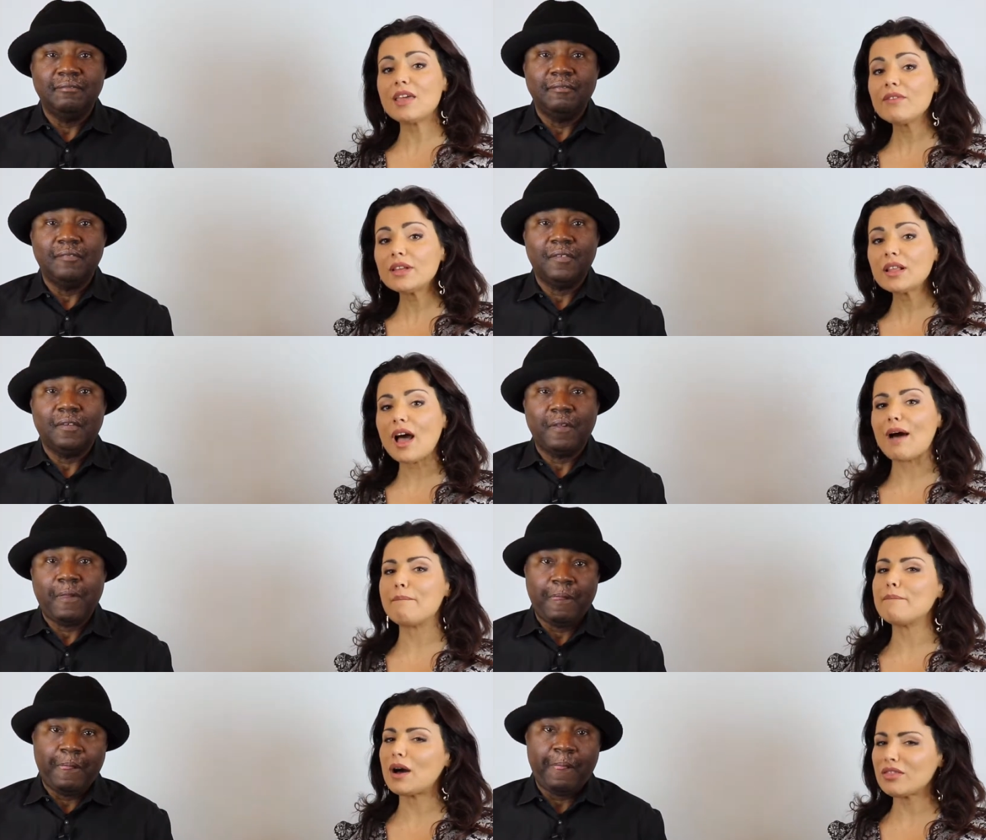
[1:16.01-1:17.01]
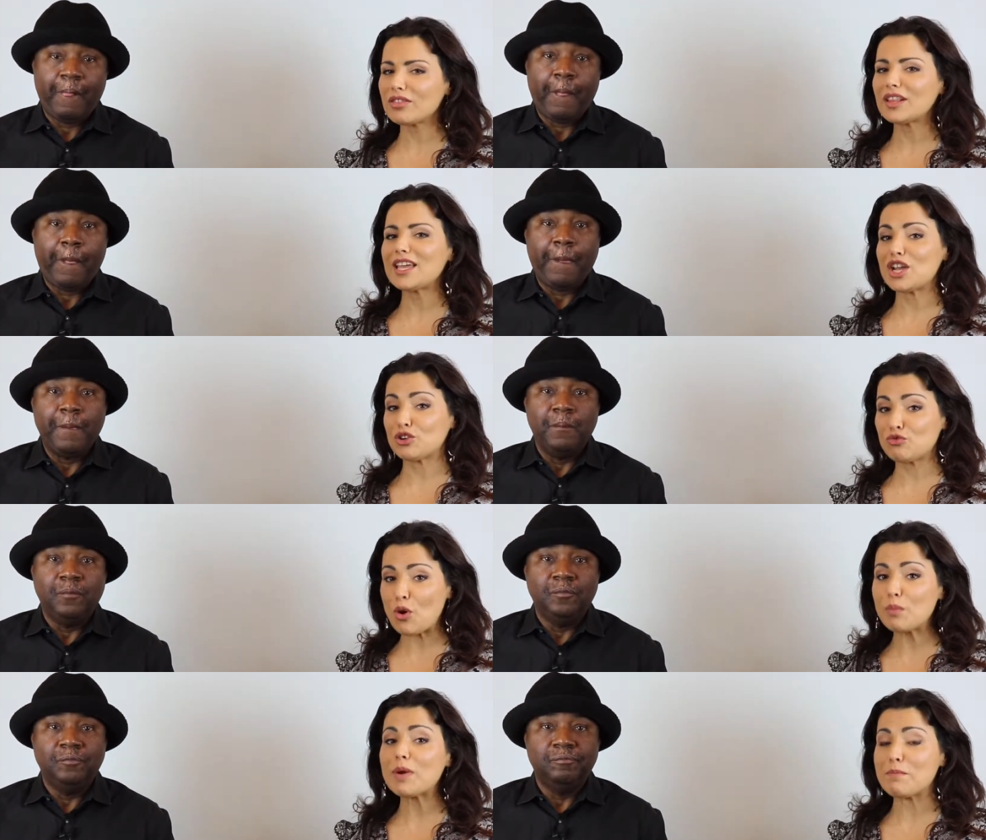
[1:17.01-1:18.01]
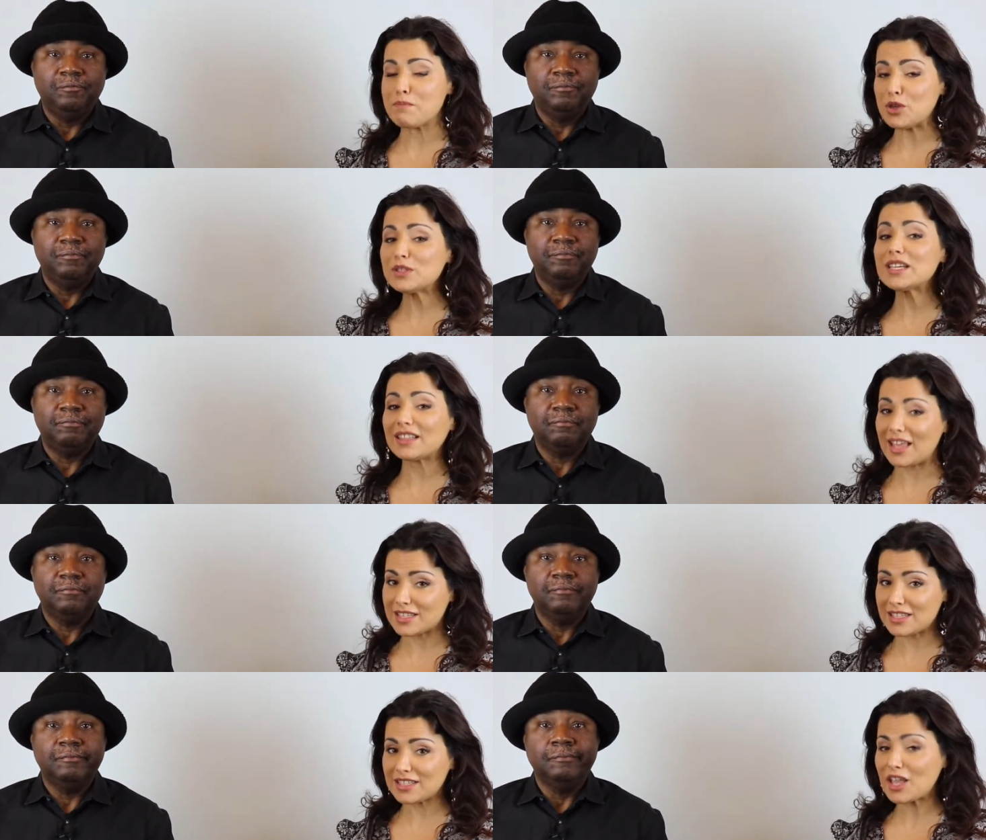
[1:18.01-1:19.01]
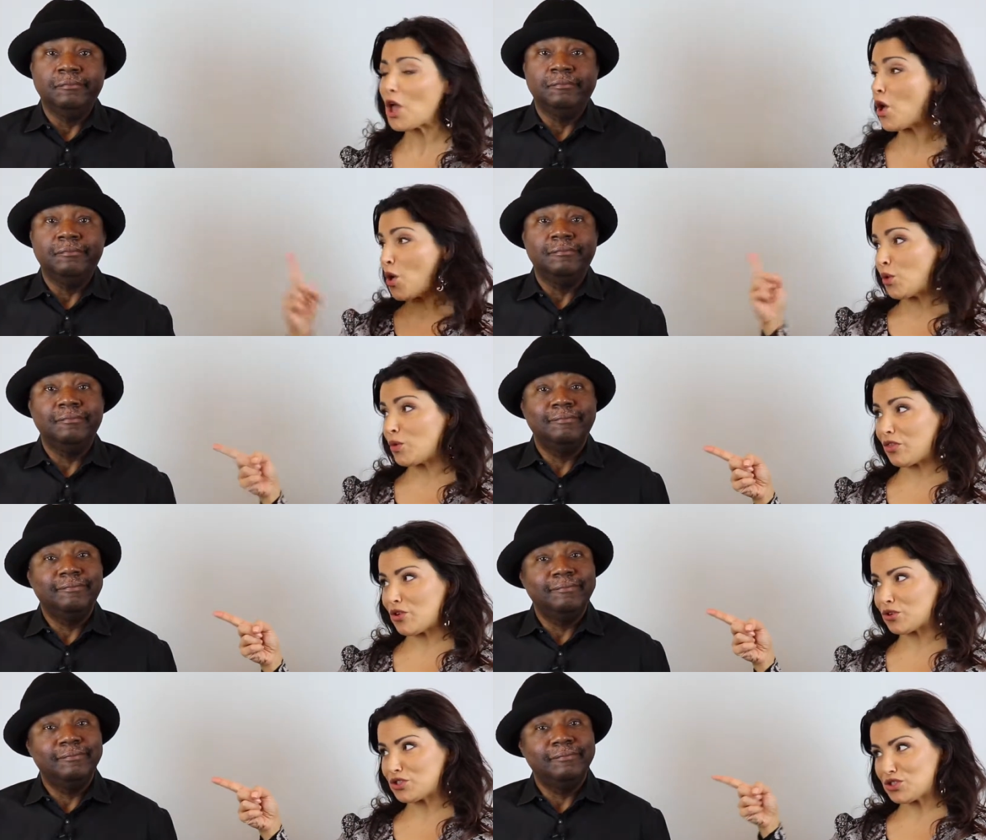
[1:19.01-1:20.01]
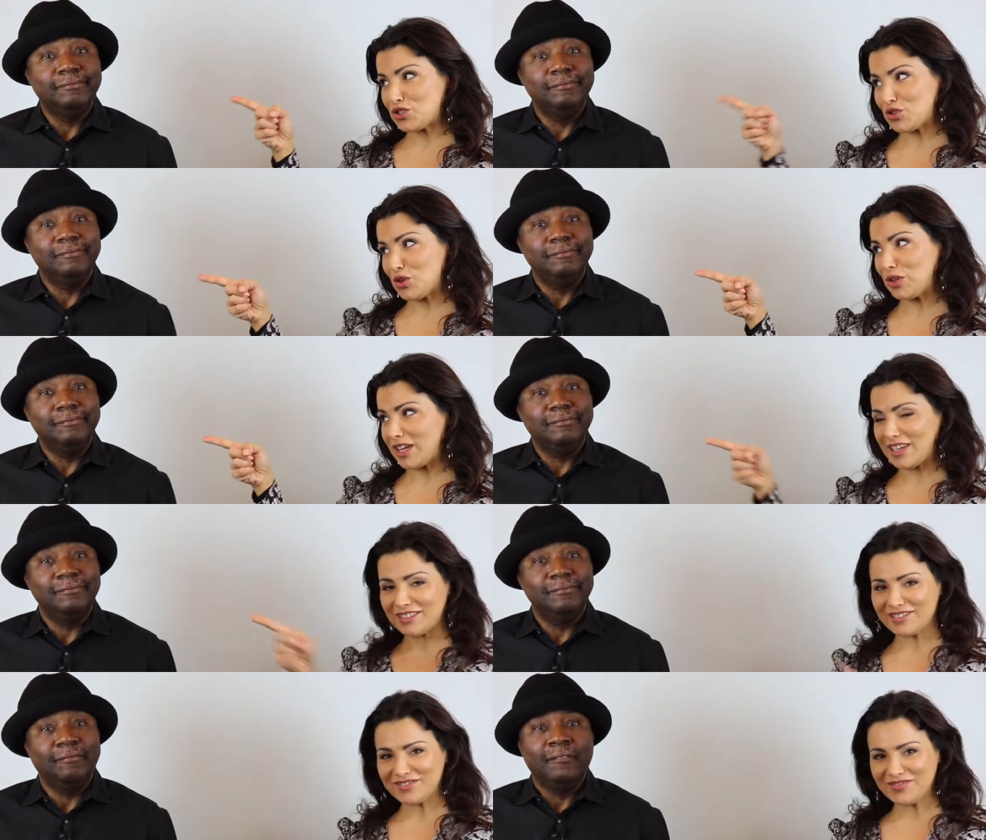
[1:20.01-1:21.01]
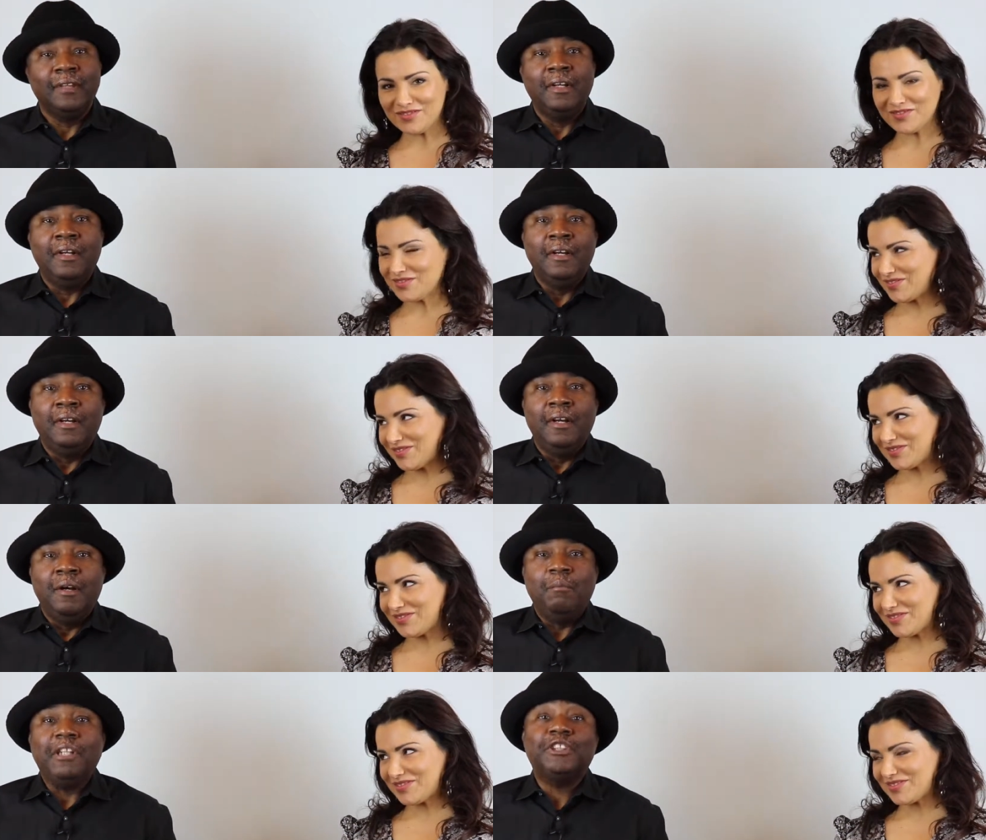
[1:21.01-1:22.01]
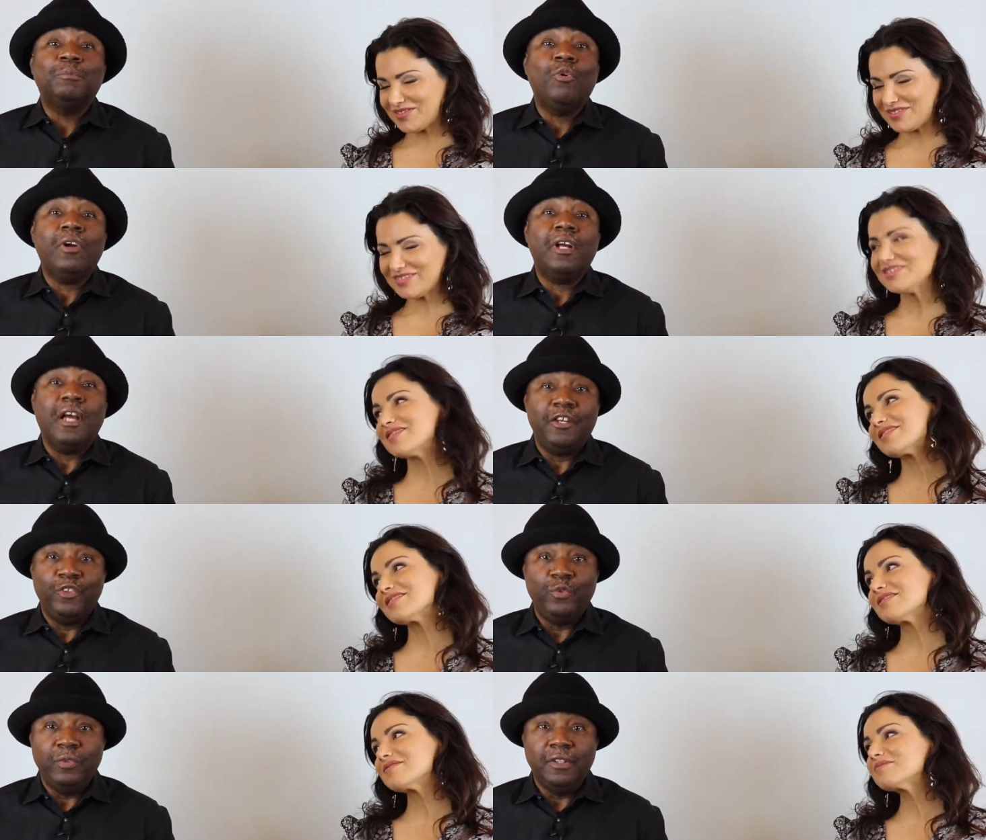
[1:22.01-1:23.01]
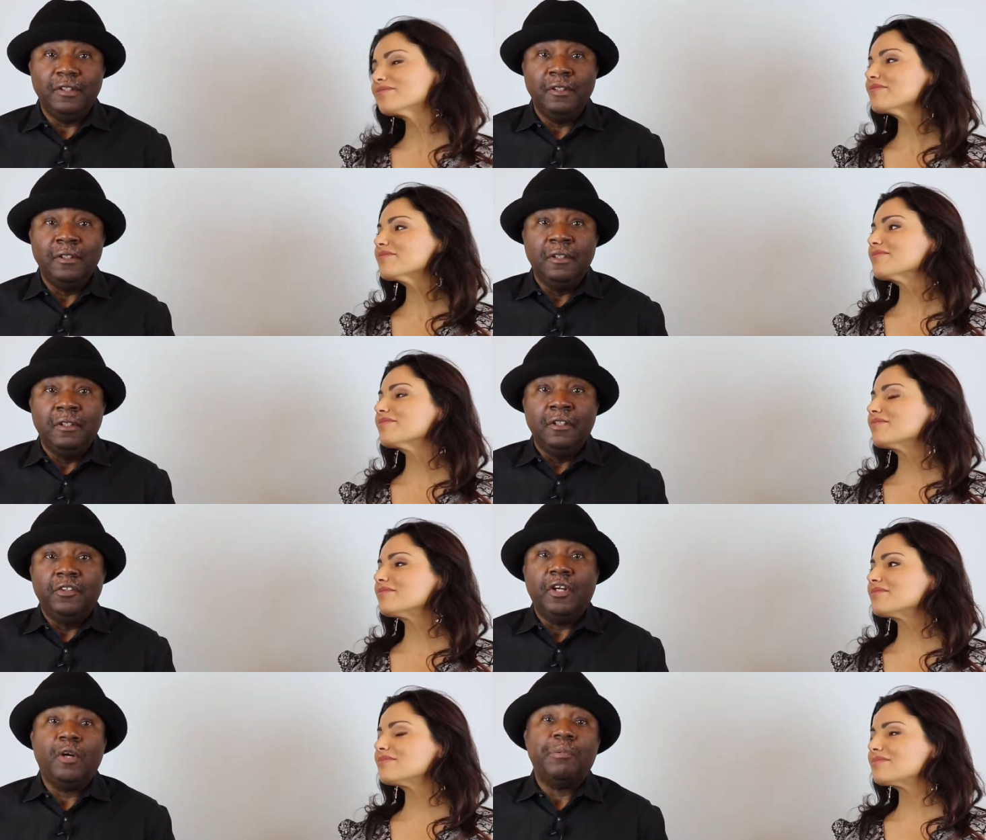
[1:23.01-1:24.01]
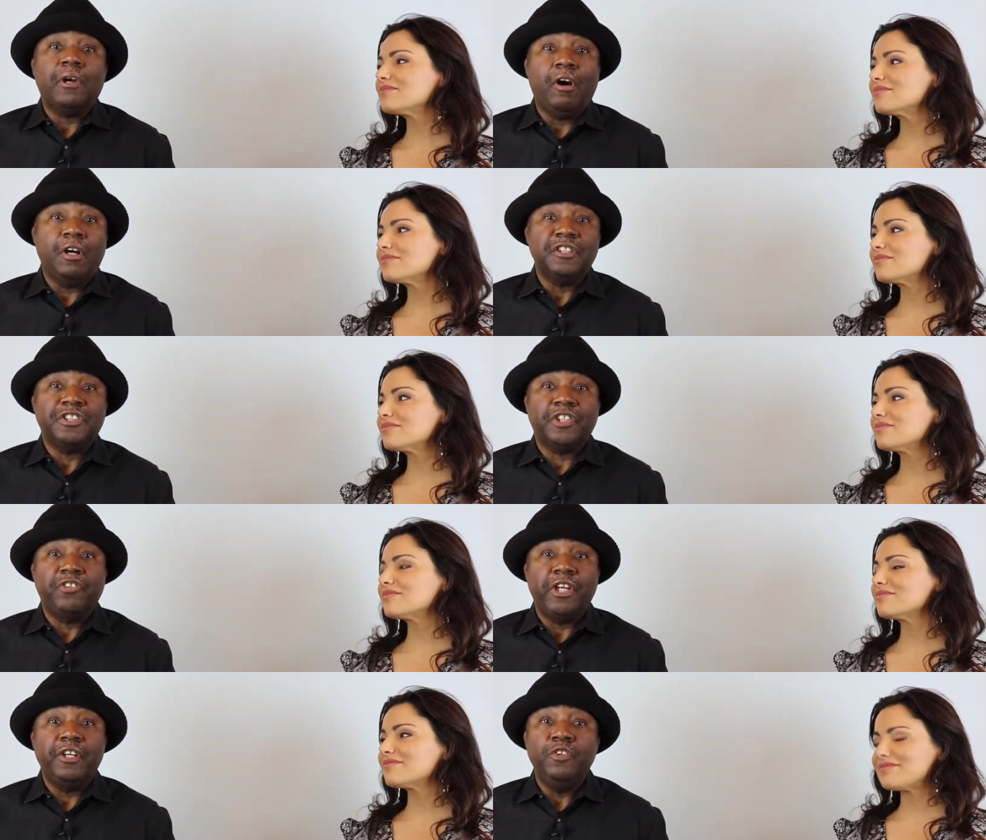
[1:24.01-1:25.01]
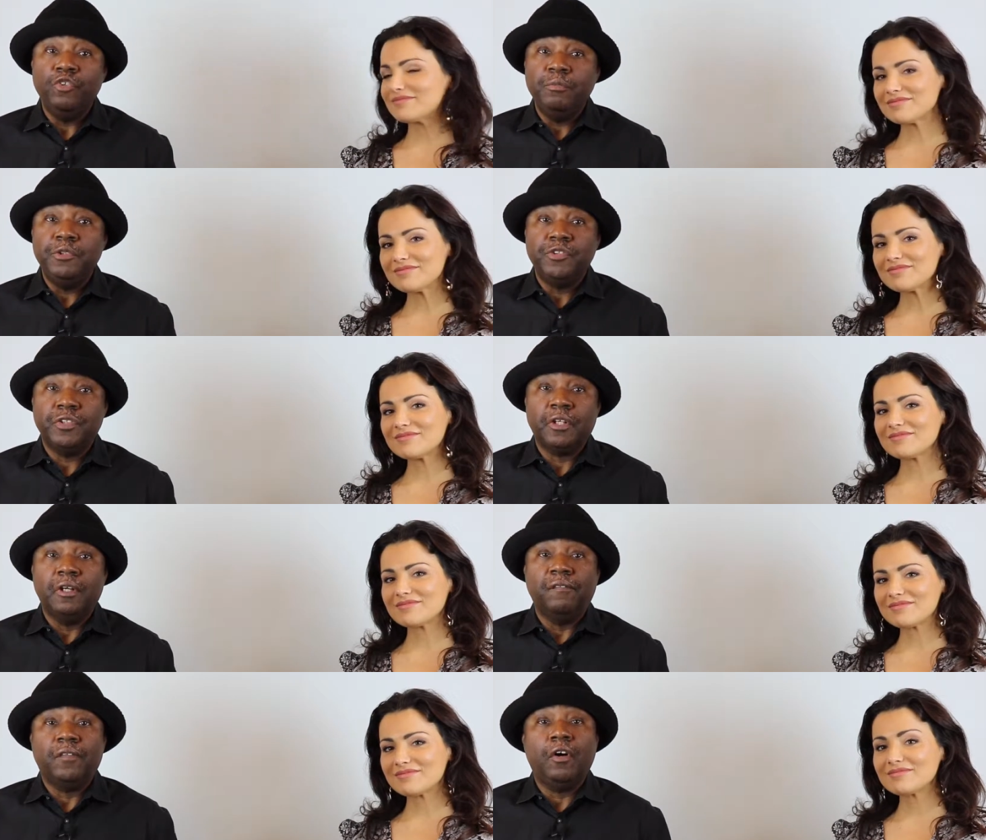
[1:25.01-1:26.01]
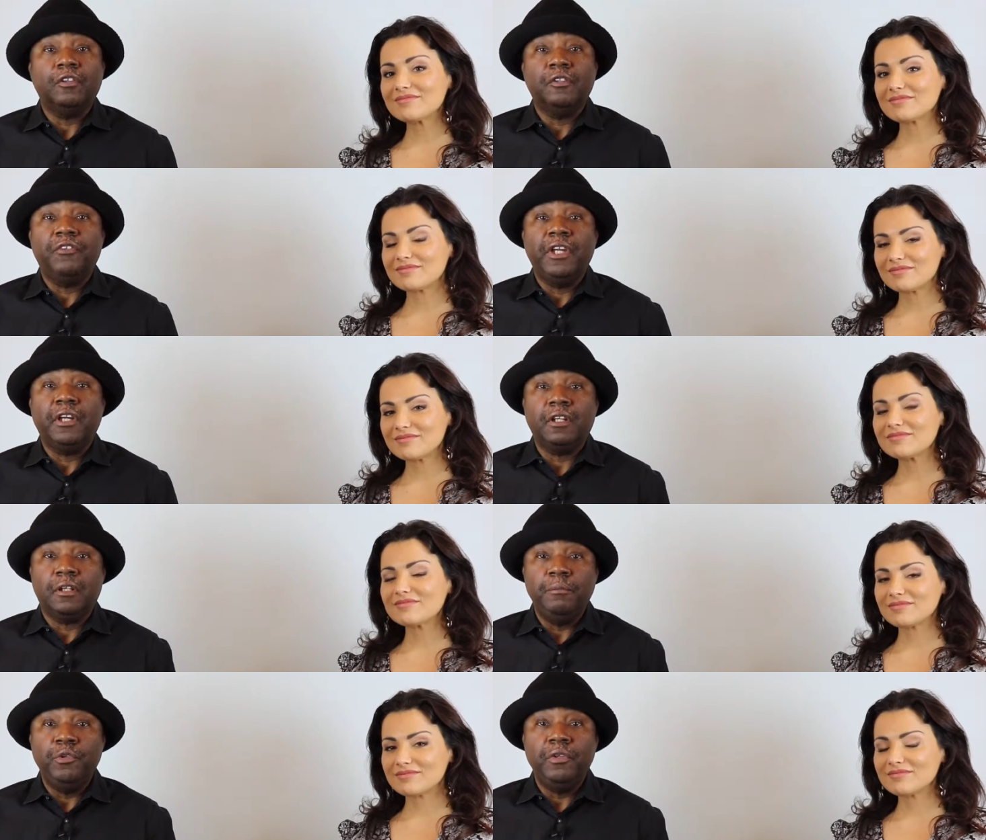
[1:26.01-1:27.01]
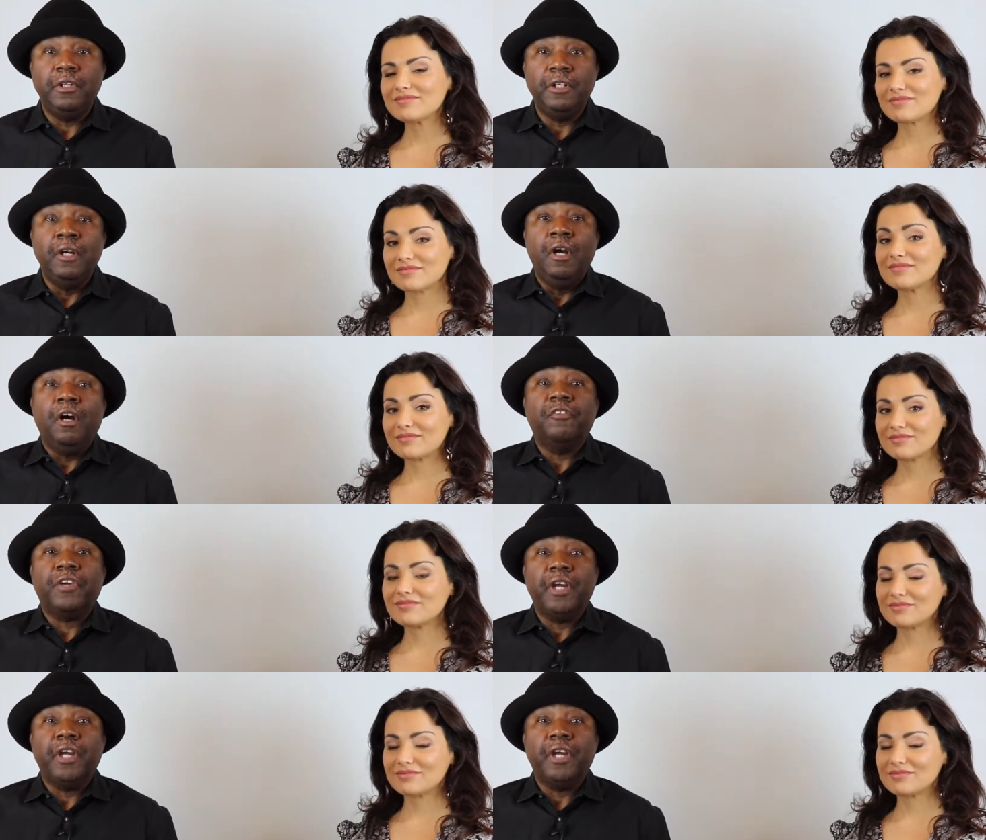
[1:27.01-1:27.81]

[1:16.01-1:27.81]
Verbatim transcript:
Speaker 1: even a monthly group music lesson with yours truly.
Speaker 2: By supporting IYOUWE, you're helping artists create new music, cultivating a community of